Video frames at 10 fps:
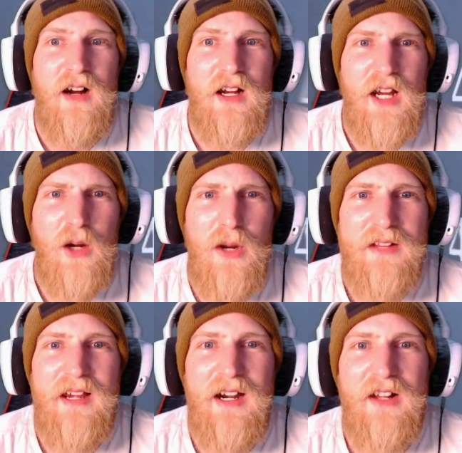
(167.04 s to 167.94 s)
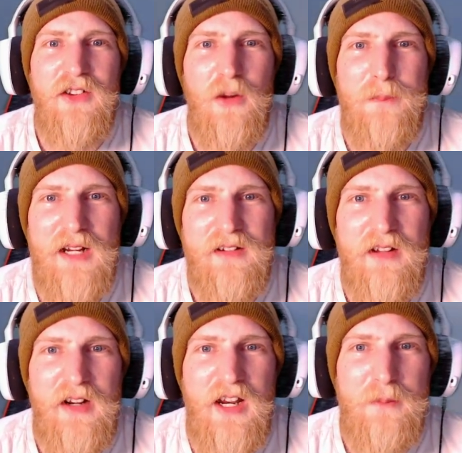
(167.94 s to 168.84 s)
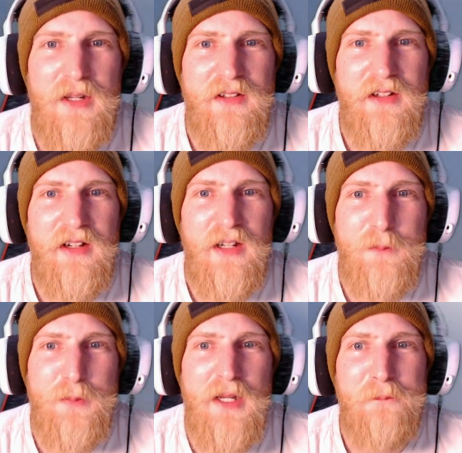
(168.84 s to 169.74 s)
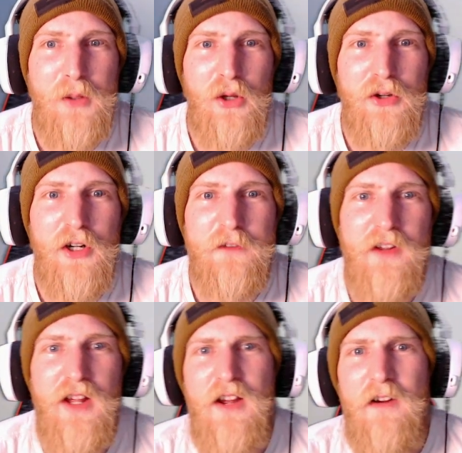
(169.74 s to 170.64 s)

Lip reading: I can't wait to add a knockback to the enemies and limbs being blown off.